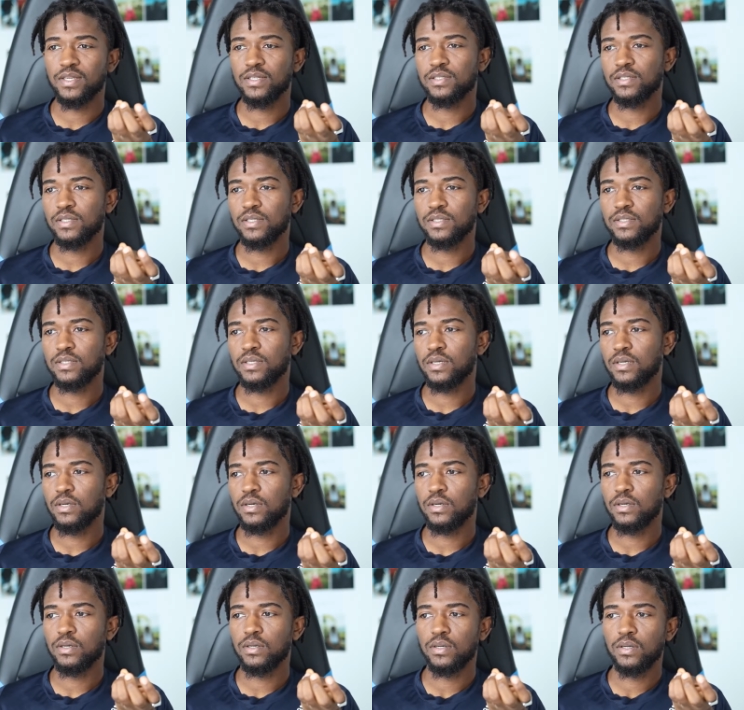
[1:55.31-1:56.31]
easily
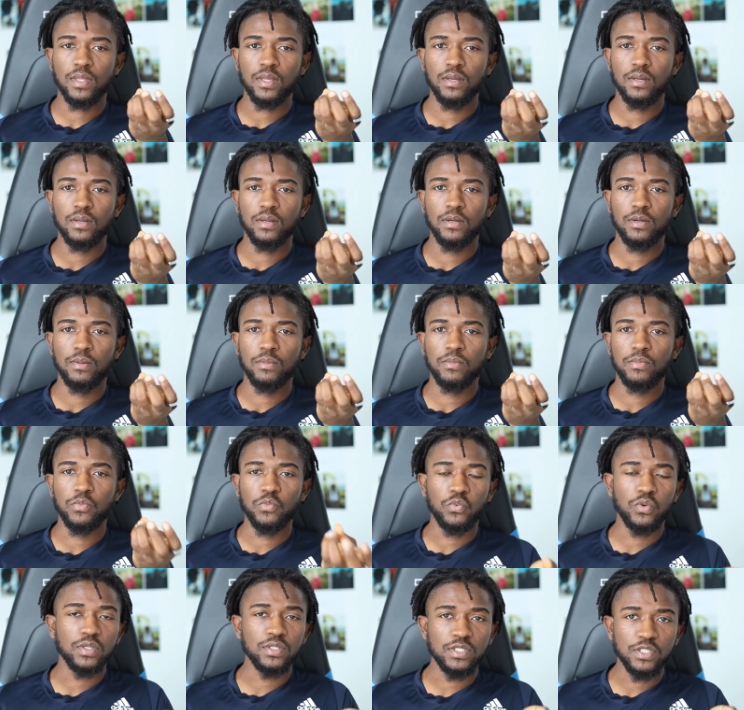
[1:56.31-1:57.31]
tell
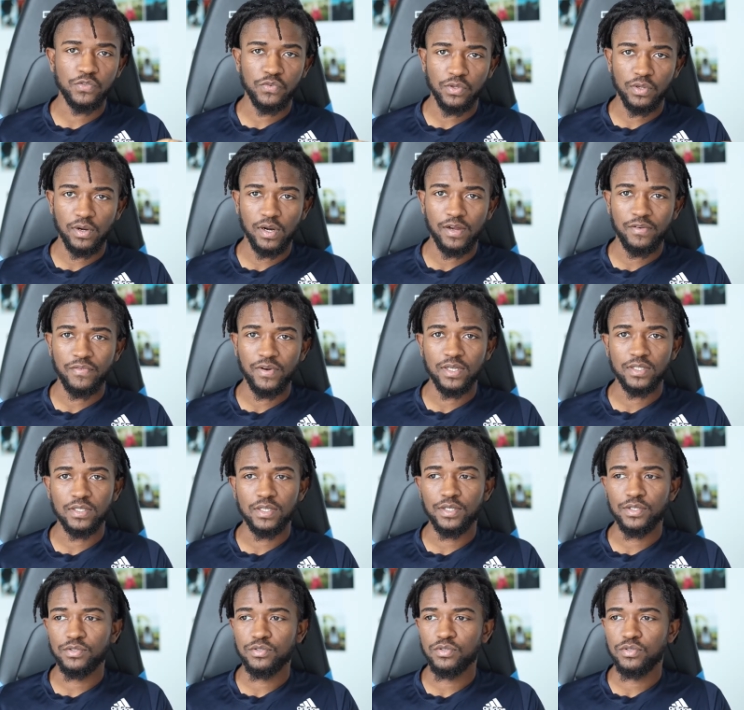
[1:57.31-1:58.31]
what this photographer is
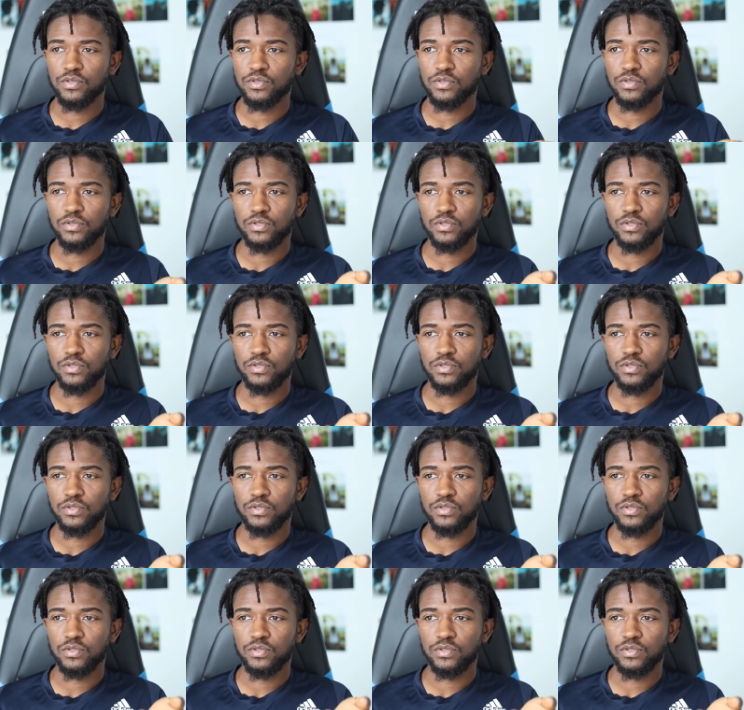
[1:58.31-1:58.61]
into.